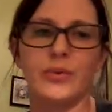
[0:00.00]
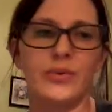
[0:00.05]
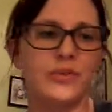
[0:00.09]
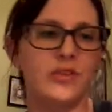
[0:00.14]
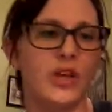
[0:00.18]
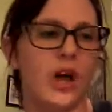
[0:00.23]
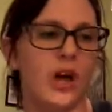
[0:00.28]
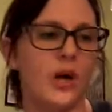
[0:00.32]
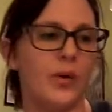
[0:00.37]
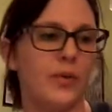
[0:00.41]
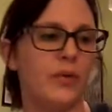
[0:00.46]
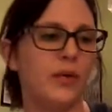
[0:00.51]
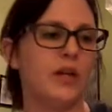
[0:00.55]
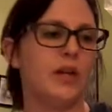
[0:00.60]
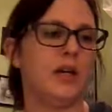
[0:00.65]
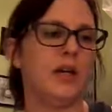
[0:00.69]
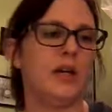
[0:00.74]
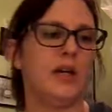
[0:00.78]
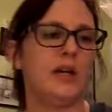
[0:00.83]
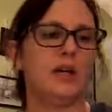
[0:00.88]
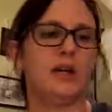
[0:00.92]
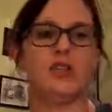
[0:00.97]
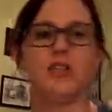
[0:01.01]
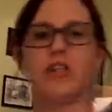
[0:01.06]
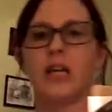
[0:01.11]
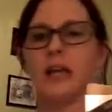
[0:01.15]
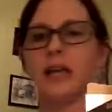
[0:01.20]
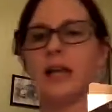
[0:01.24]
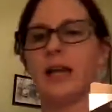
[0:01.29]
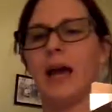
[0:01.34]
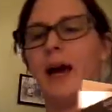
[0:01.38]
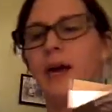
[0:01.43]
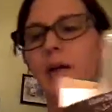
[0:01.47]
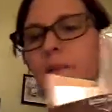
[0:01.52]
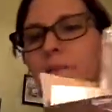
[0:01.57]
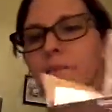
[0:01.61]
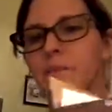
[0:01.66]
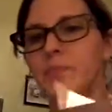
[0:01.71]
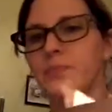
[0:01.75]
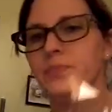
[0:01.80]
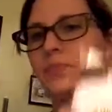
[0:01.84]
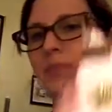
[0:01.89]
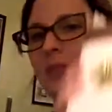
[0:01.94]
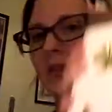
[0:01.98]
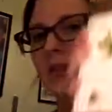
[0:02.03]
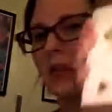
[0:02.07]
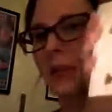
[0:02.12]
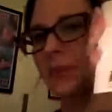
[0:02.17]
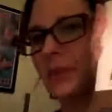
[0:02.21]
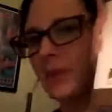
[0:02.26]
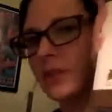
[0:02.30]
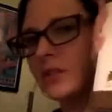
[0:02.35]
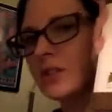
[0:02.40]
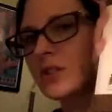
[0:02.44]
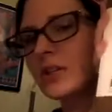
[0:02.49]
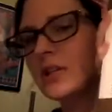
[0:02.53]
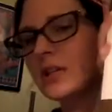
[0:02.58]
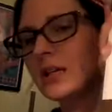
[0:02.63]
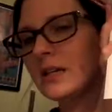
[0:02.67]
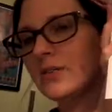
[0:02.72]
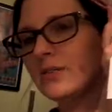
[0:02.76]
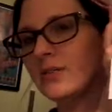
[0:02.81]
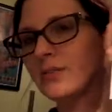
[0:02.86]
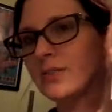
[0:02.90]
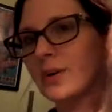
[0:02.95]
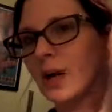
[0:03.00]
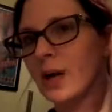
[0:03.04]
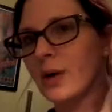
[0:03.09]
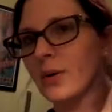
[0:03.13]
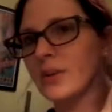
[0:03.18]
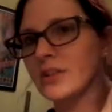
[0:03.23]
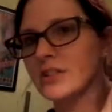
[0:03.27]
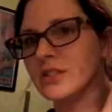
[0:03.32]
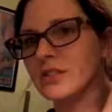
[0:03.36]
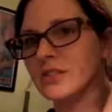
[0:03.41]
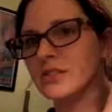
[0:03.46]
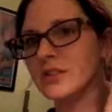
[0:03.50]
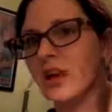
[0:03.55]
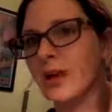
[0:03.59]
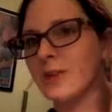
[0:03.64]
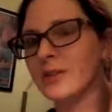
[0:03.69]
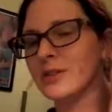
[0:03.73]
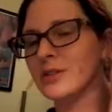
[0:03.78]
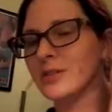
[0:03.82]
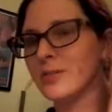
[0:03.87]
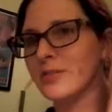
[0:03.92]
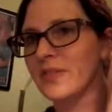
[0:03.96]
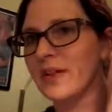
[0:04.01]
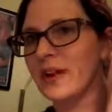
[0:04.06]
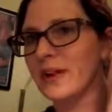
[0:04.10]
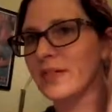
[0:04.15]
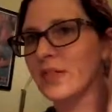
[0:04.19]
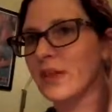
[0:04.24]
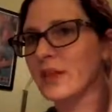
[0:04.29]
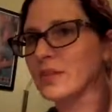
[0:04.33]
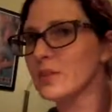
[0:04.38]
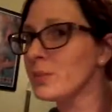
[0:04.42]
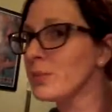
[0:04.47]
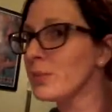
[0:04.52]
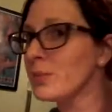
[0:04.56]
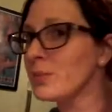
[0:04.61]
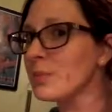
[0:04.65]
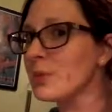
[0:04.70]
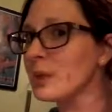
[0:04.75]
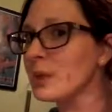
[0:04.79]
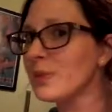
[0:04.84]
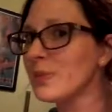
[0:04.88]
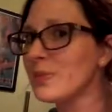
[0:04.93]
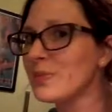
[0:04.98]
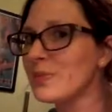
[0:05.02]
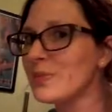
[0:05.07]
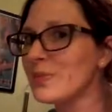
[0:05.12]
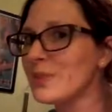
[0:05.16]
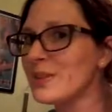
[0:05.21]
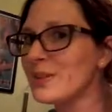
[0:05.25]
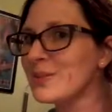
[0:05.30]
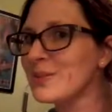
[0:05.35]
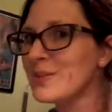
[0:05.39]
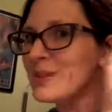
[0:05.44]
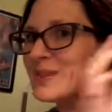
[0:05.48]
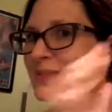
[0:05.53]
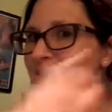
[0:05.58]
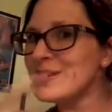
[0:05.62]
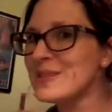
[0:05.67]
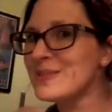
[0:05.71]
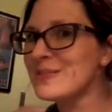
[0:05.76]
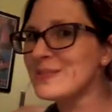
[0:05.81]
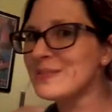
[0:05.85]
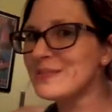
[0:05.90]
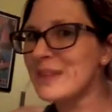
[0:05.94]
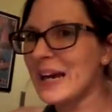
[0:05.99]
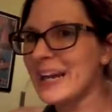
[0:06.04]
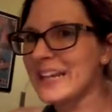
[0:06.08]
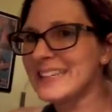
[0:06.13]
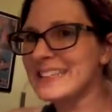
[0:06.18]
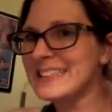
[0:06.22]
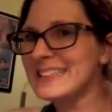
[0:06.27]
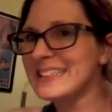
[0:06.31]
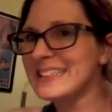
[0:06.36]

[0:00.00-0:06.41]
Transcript: So go check it out. Let me know what you think. If you've got questions, comments, or profound thoughts, put them below. Thanks so much. Bye.